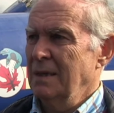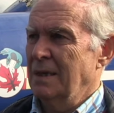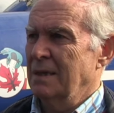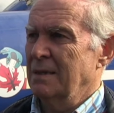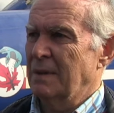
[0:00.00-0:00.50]

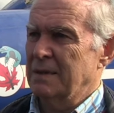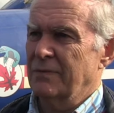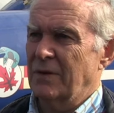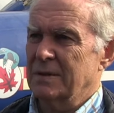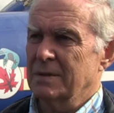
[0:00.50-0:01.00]
And the
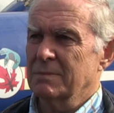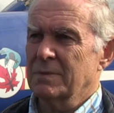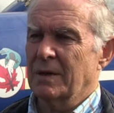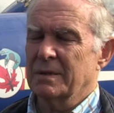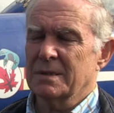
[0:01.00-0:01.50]
Phantom
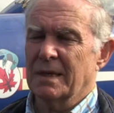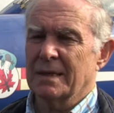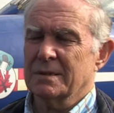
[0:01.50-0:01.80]
ground attack.